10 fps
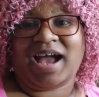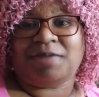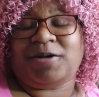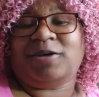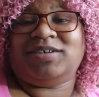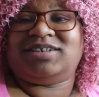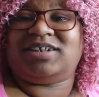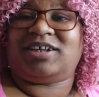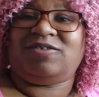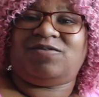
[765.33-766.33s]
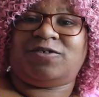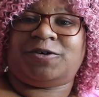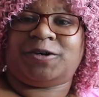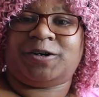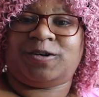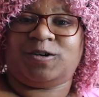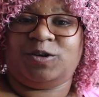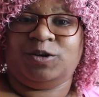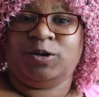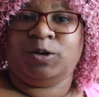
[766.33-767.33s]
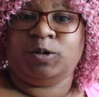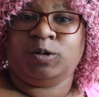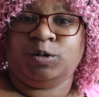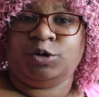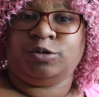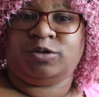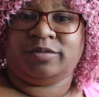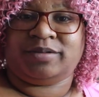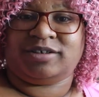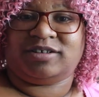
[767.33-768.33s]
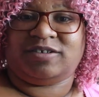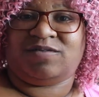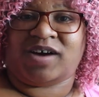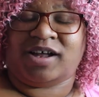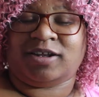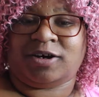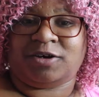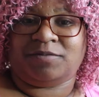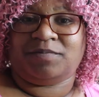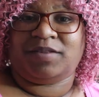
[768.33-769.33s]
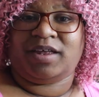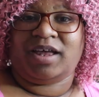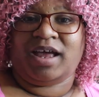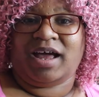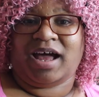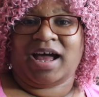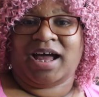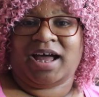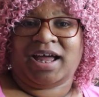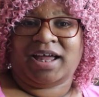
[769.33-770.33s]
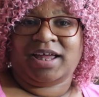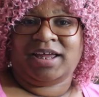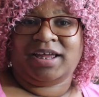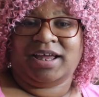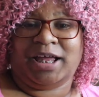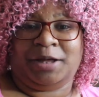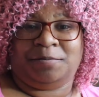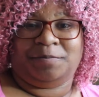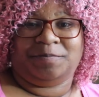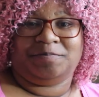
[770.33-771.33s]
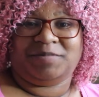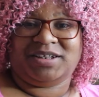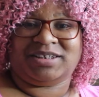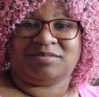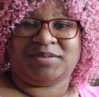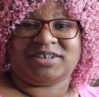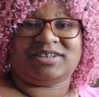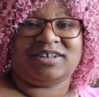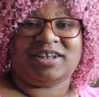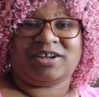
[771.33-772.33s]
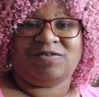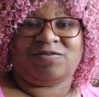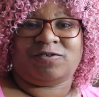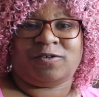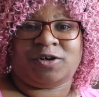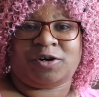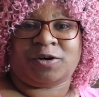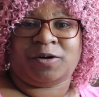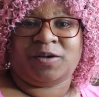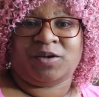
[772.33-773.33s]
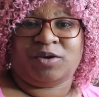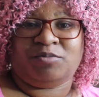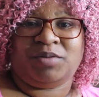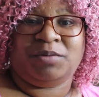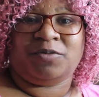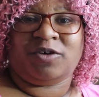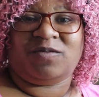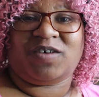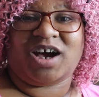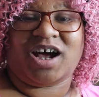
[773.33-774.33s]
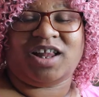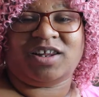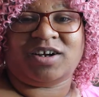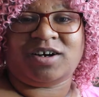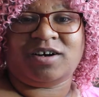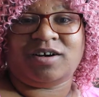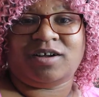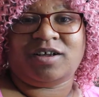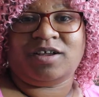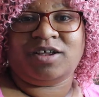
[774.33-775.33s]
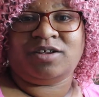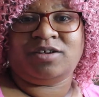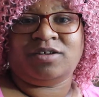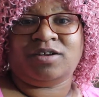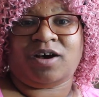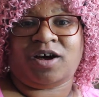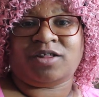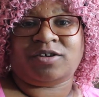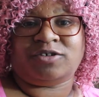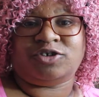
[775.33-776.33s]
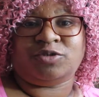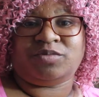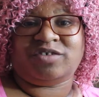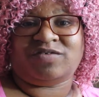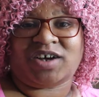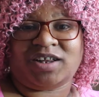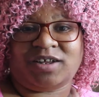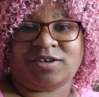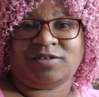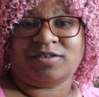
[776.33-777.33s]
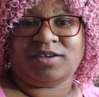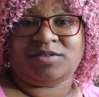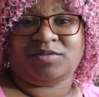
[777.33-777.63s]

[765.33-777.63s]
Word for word: I'm always looking for new YouTubers to follow. I am especially looking for people of color in AuthorTube to follow